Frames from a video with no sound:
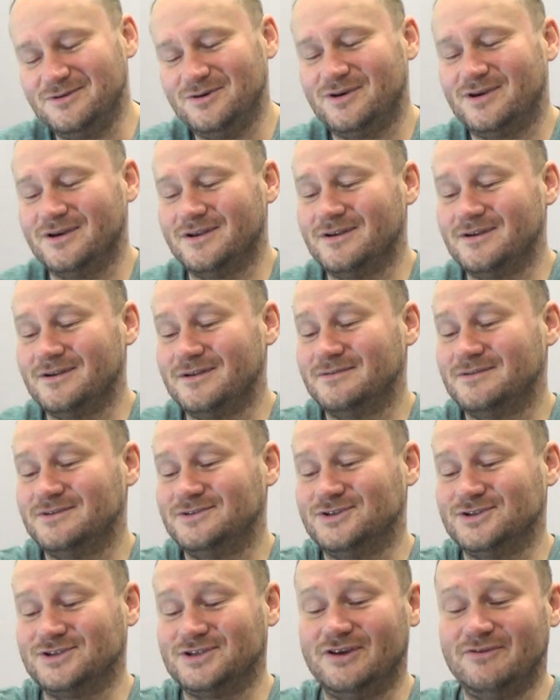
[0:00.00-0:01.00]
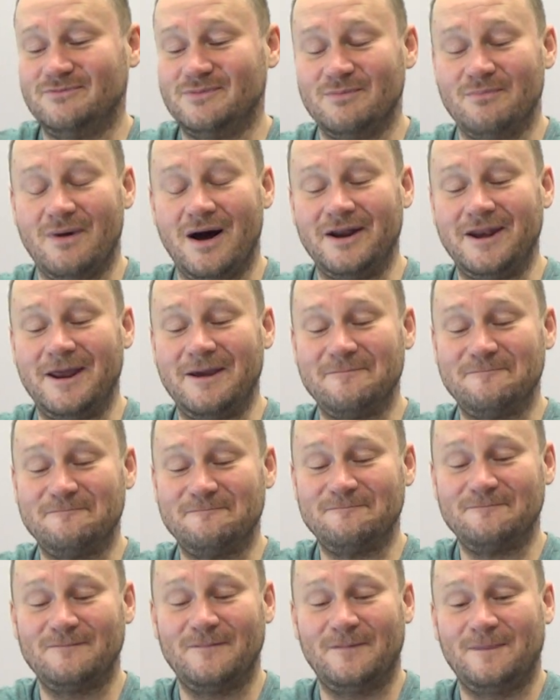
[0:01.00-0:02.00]
you can just give me money
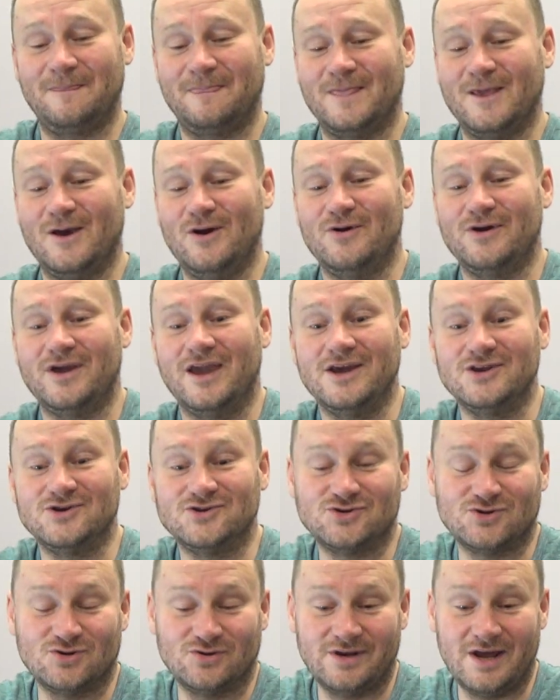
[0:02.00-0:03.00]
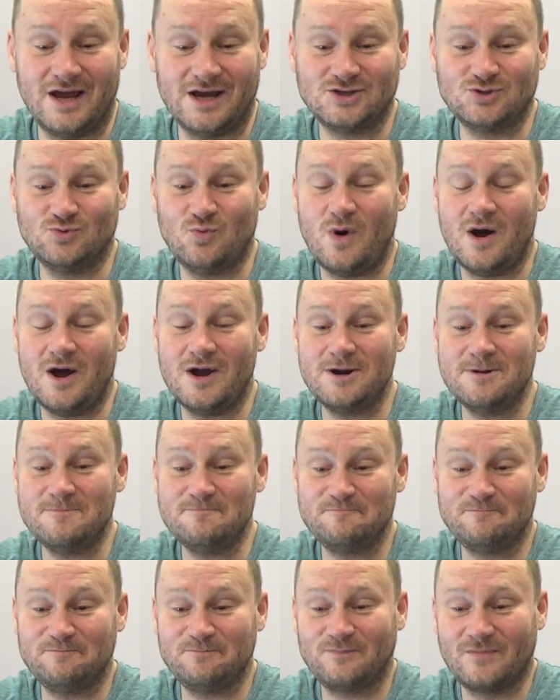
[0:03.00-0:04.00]
okay so next one
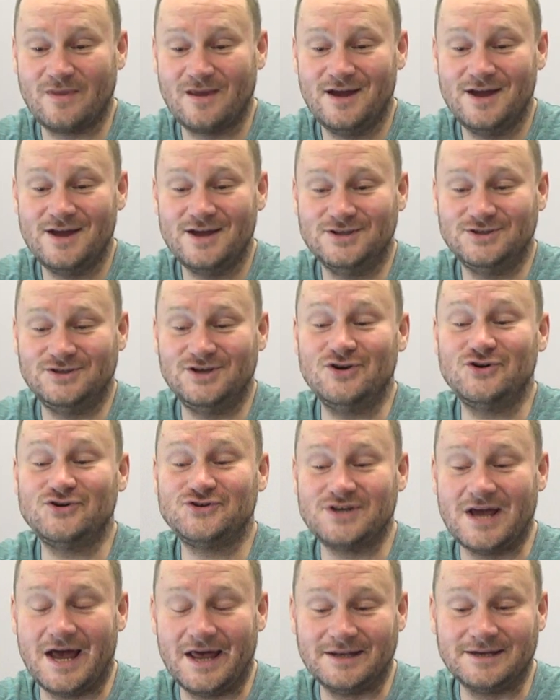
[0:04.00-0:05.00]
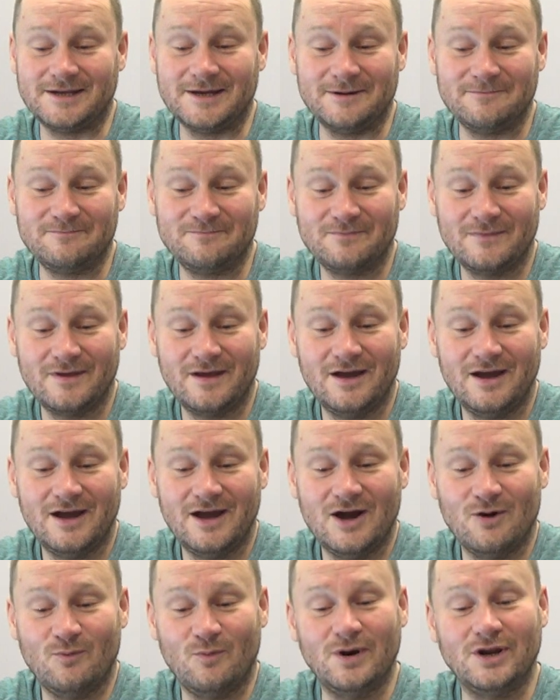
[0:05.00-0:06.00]
dear santa
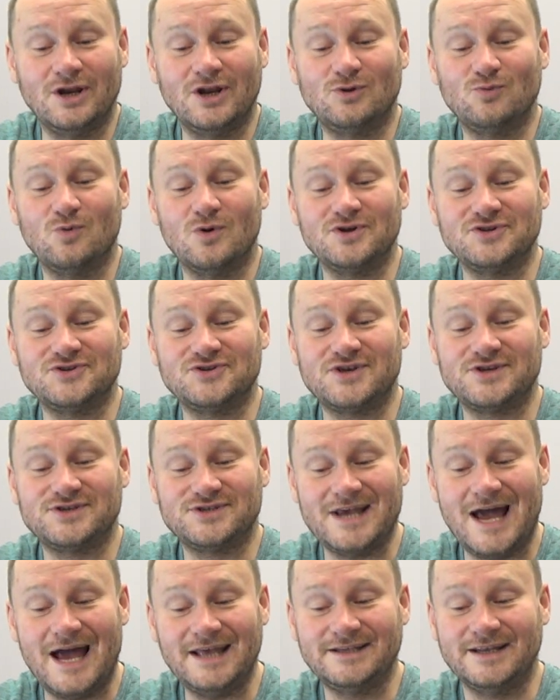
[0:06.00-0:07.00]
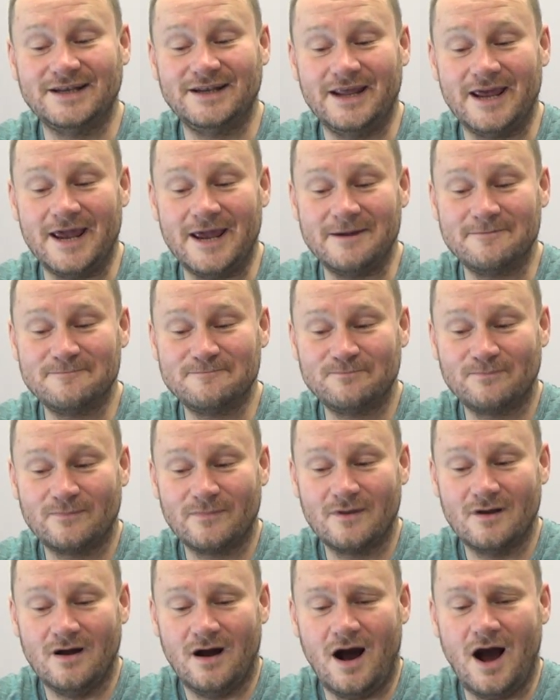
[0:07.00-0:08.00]
when it was saturday
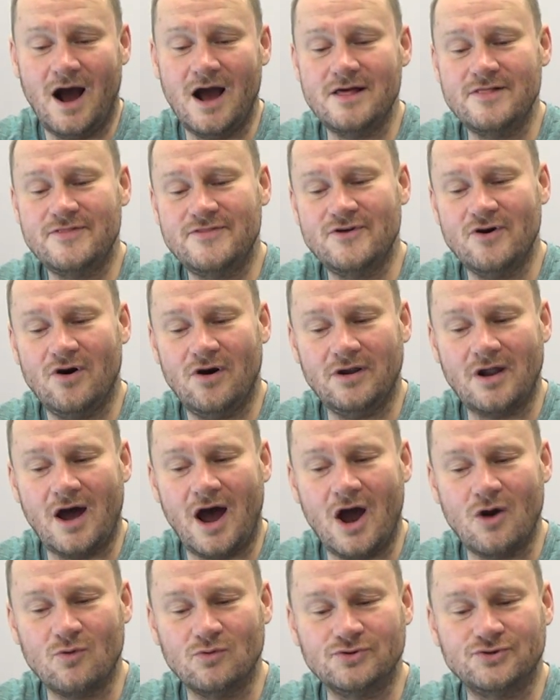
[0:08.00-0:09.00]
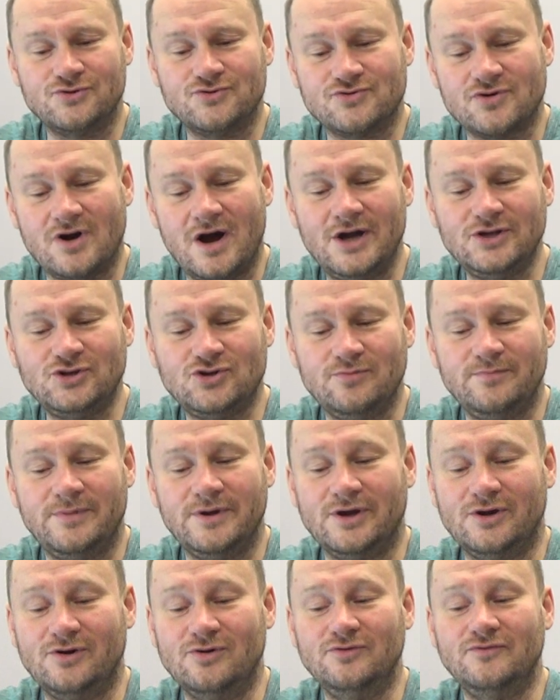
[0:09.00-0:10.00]
i thought i would try to
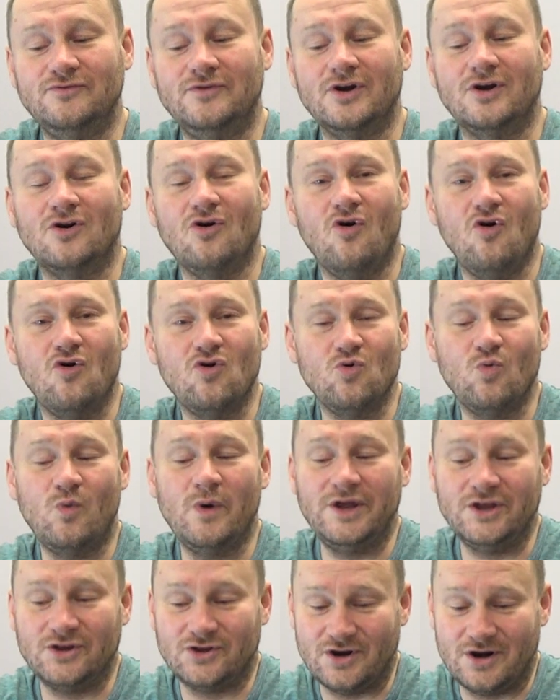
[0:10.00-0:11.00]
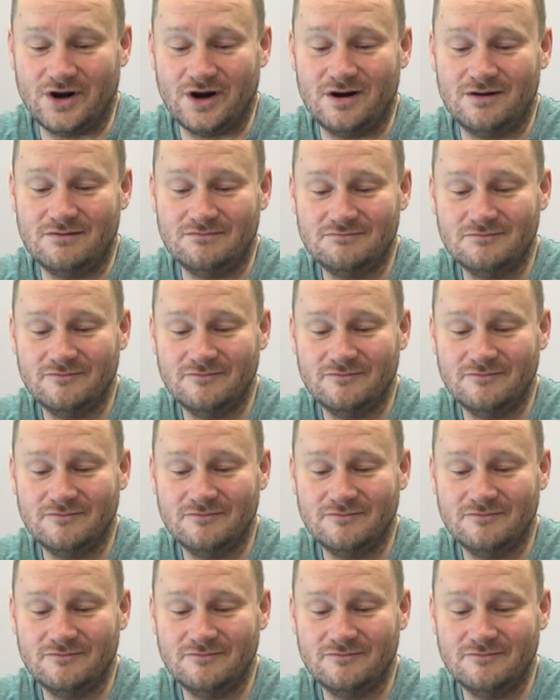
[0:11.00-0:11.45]
be good the whole winter